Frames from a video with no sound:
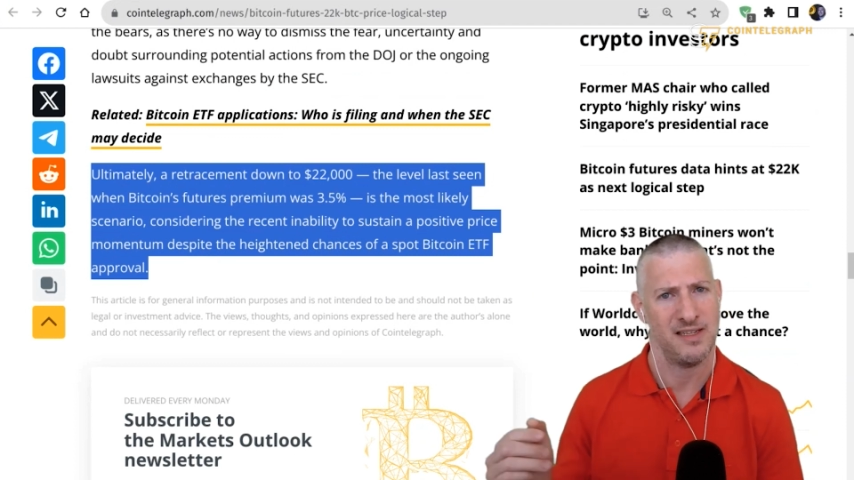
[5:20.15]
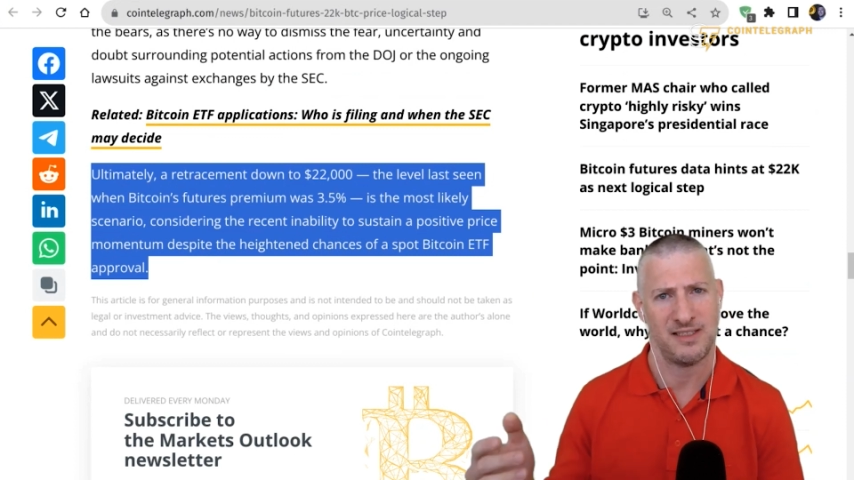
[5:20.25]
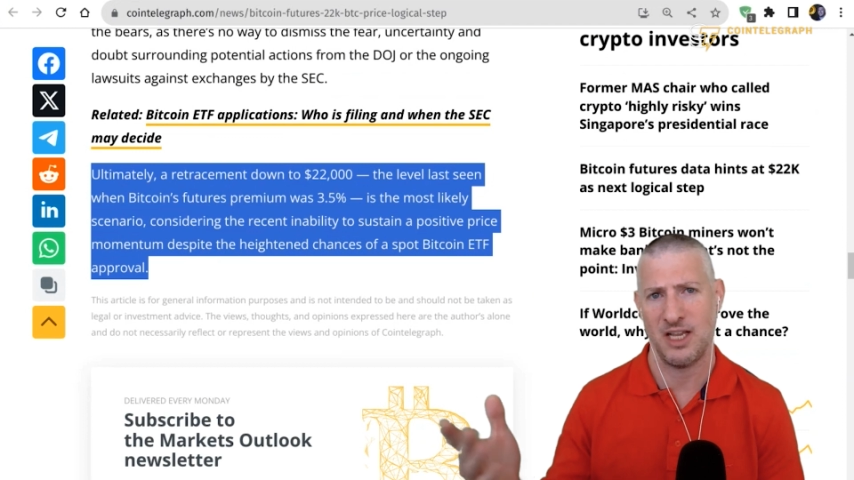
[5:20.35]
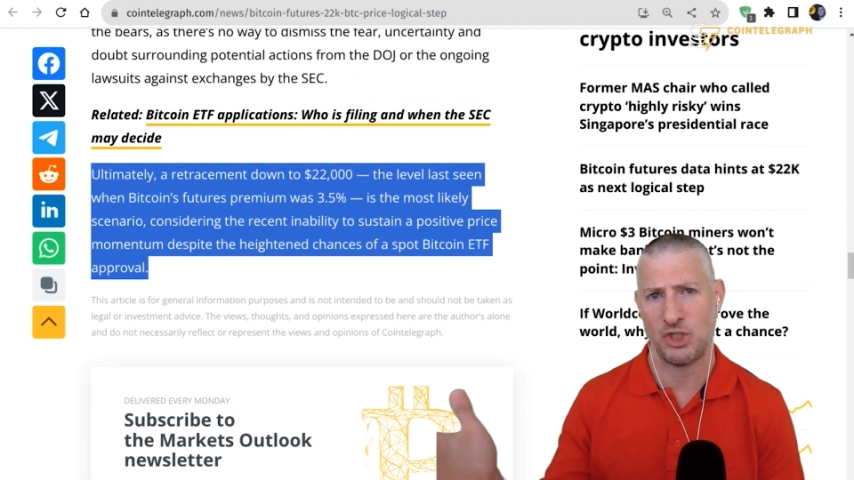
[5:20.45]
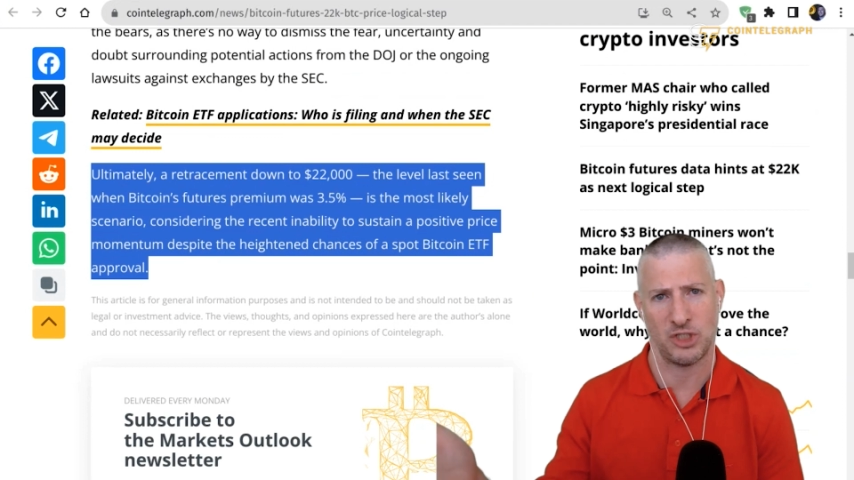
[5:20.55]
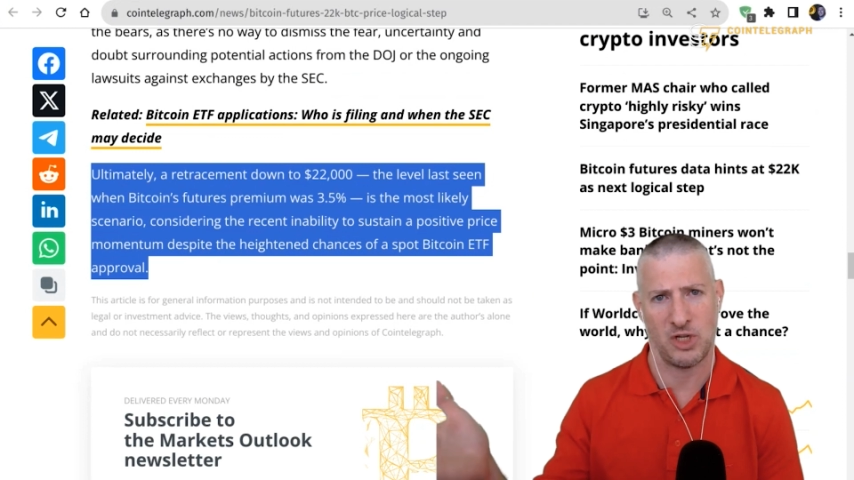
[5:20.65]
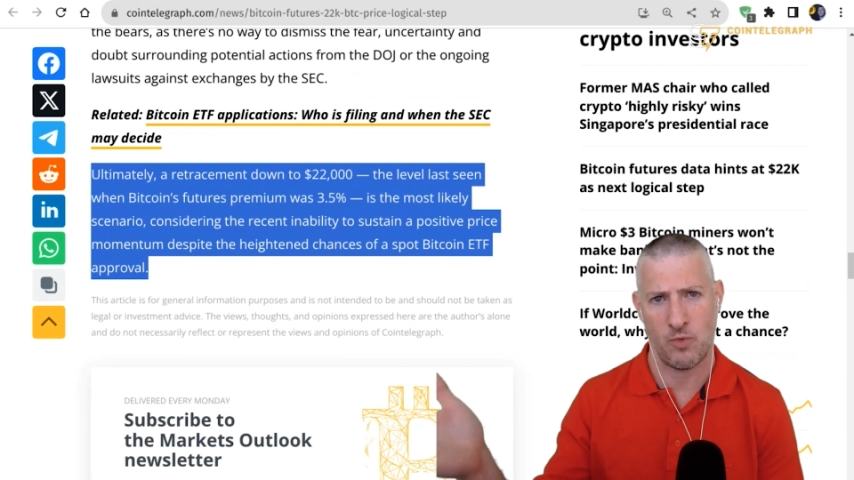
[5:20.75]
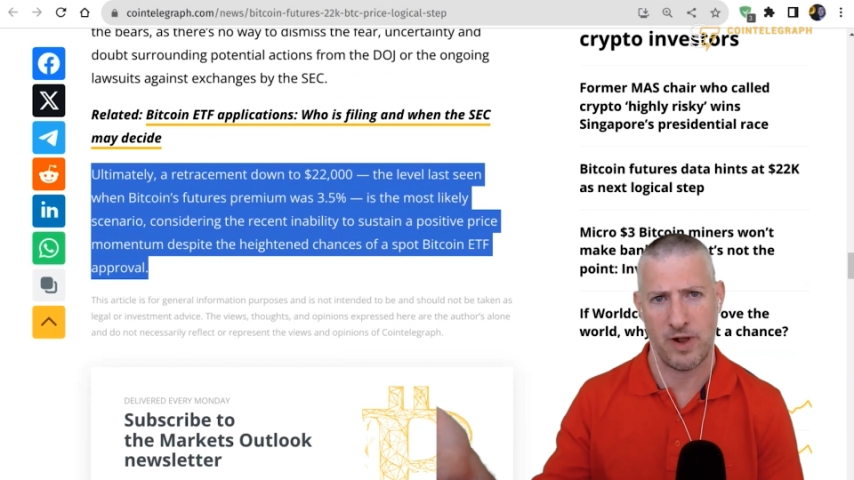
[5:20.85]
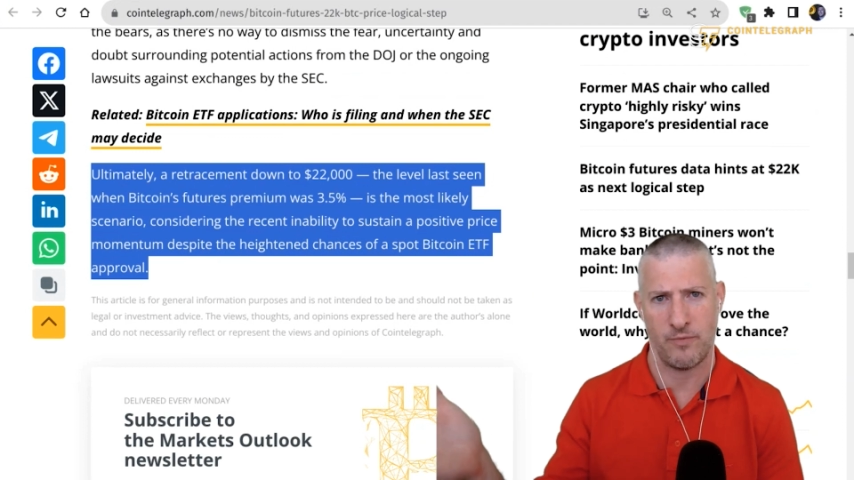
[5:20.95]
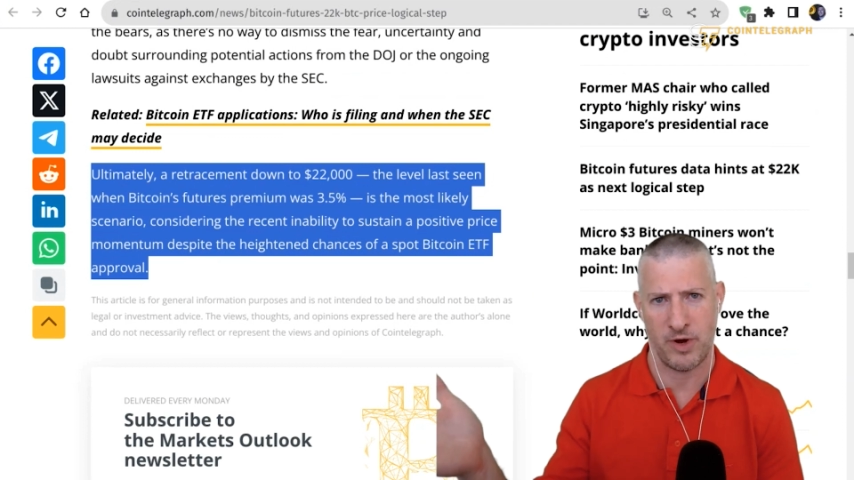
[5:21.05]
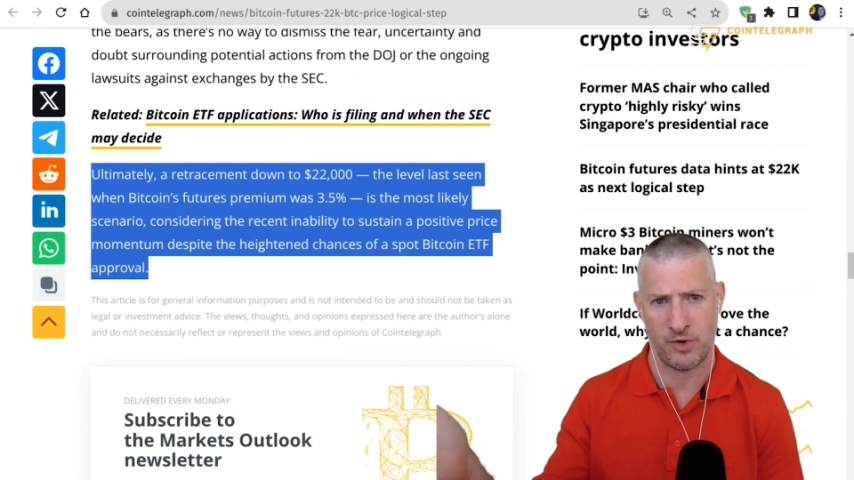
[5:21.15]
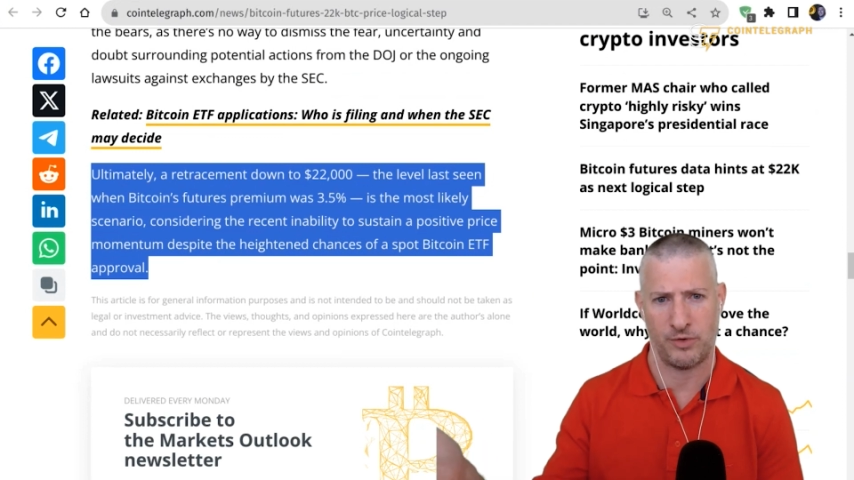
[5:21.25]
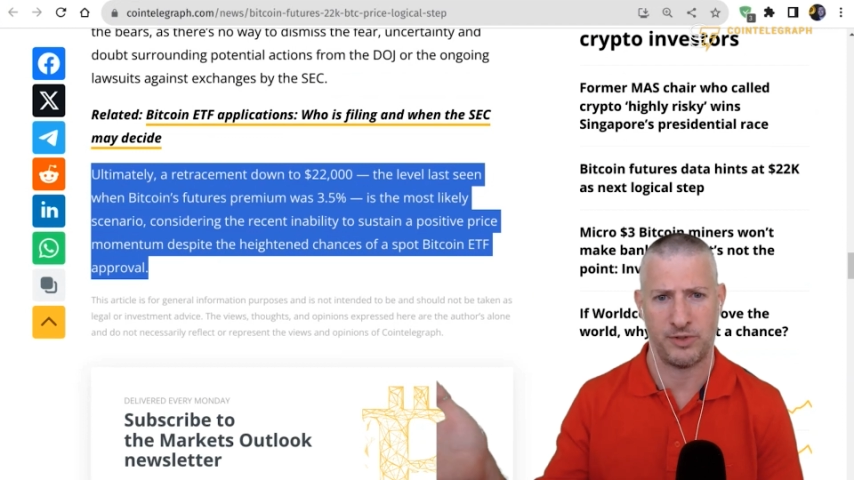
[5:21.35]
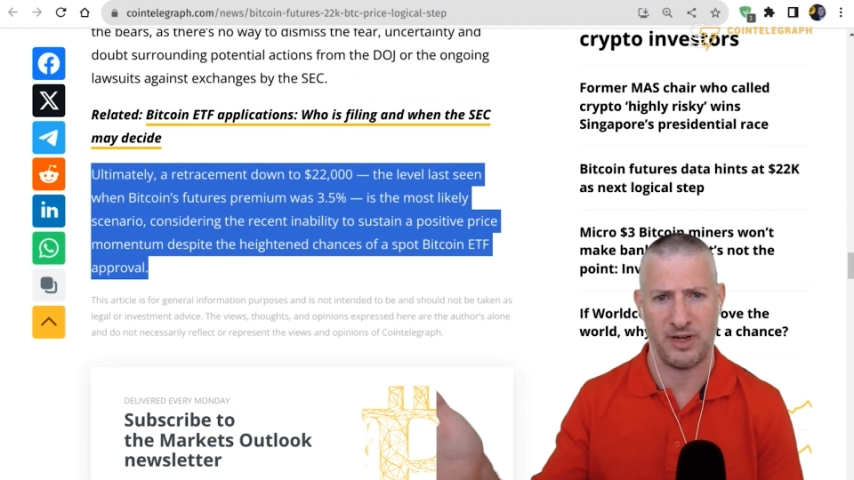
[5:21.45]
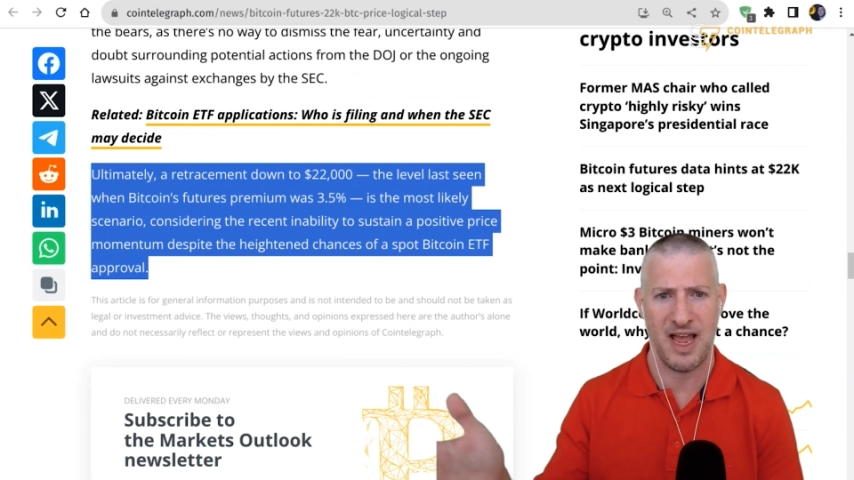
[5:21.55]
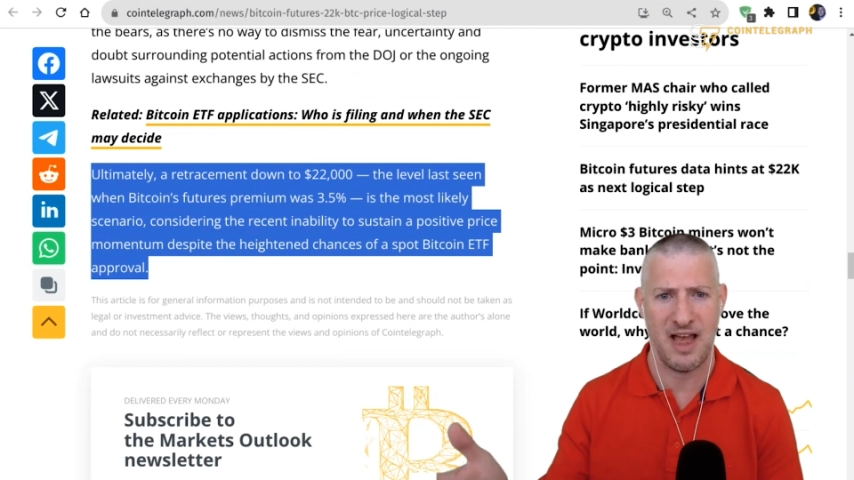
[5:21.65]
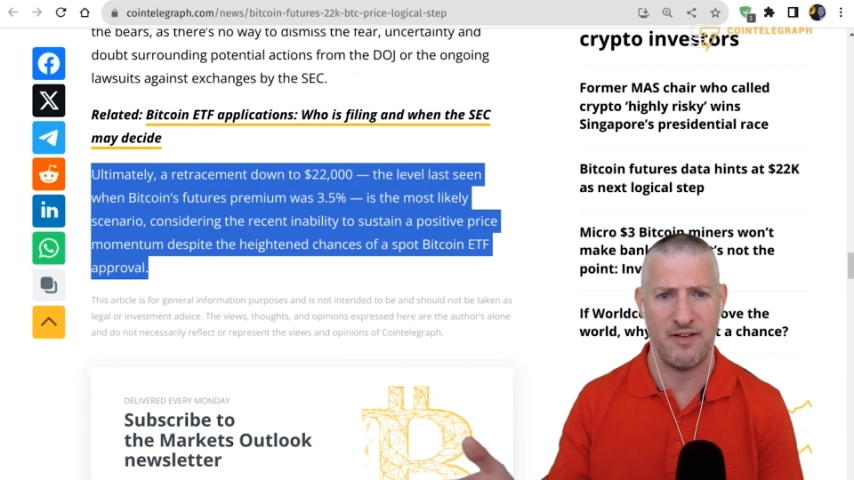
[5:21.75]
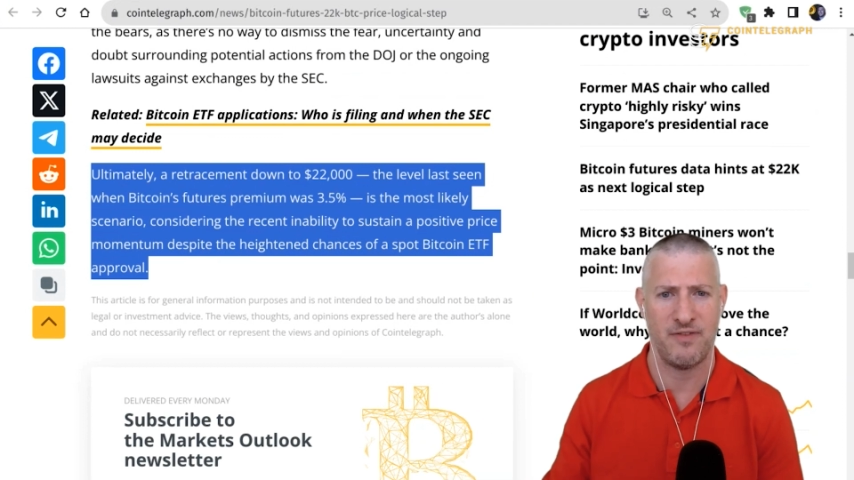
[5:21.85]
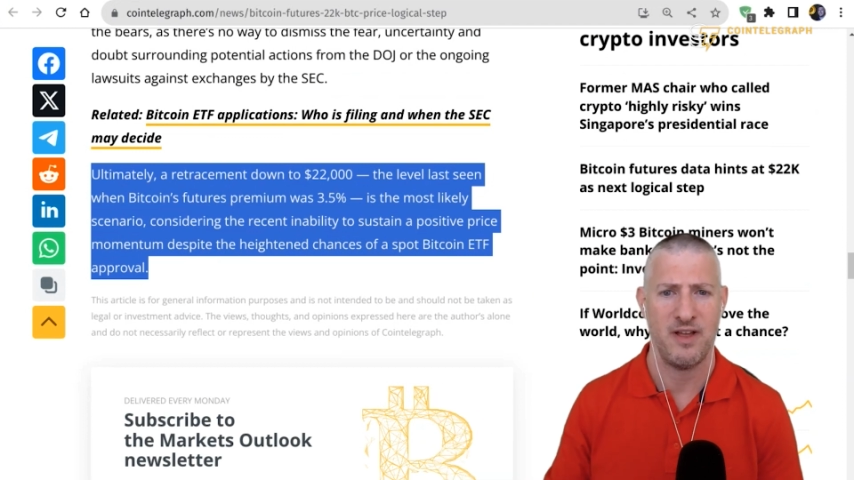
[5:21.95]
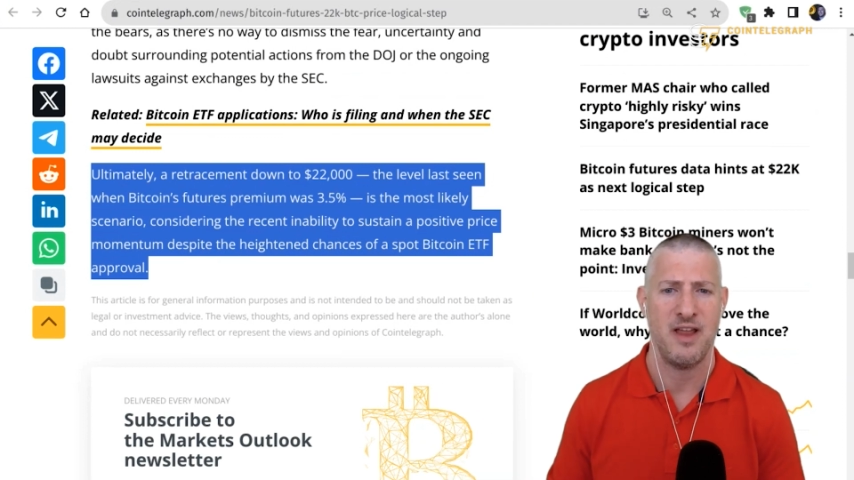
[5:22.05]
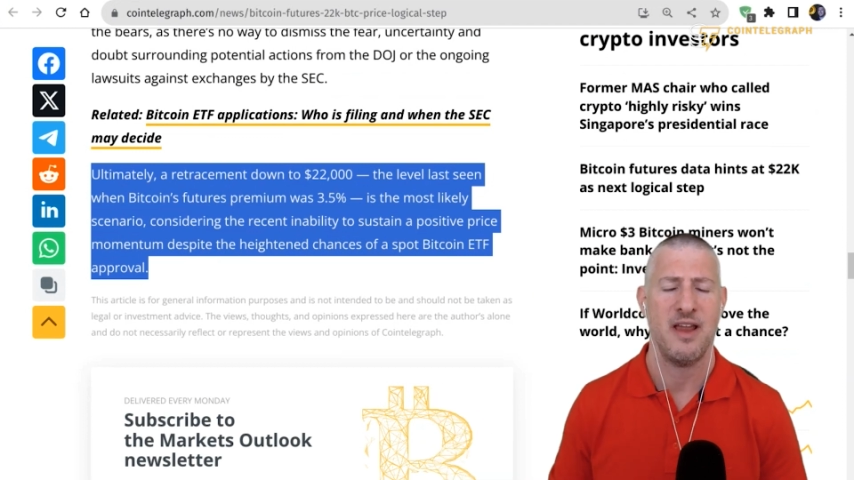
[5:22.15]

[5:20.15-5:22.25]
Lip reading: such as the one we currently have,